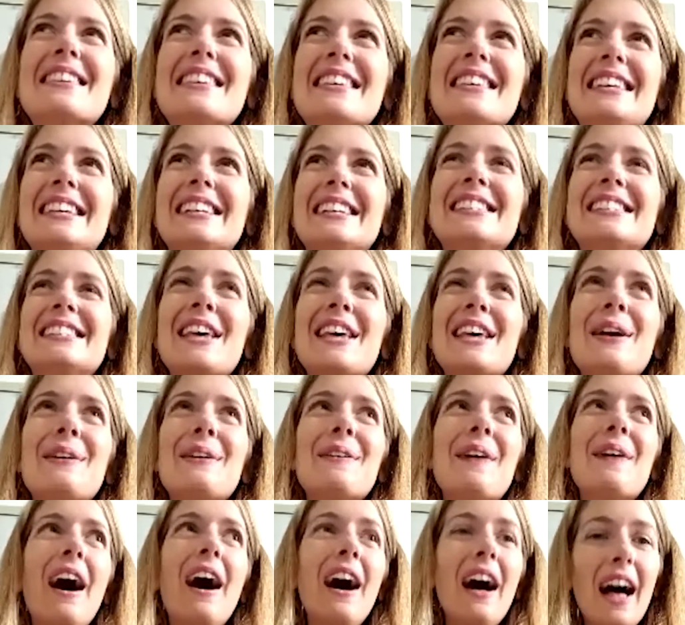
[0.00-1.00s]
So
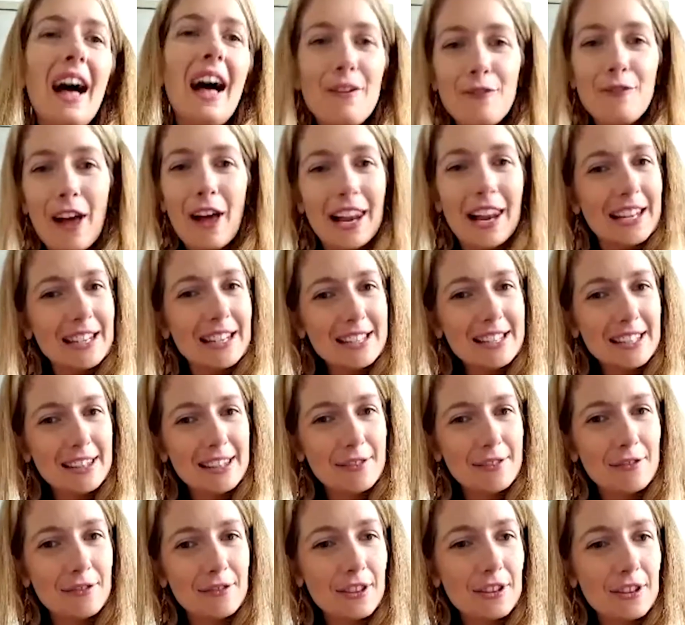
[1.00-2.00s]
I fell into
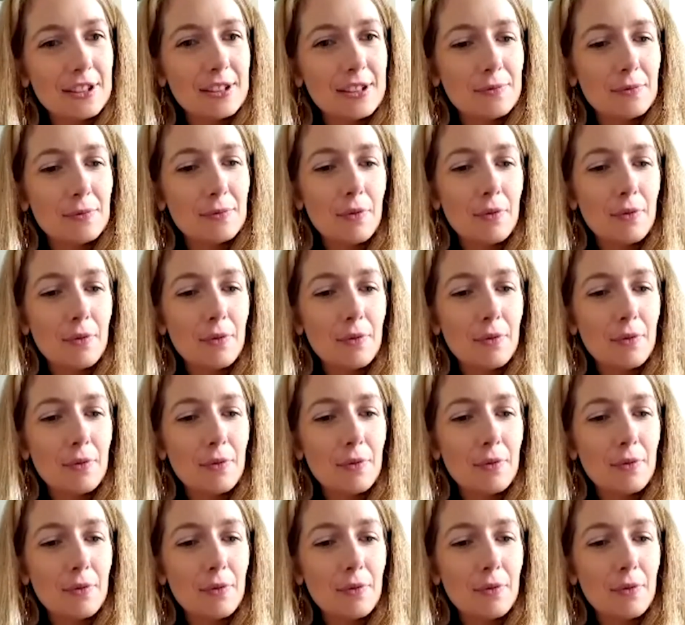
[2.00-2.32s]
this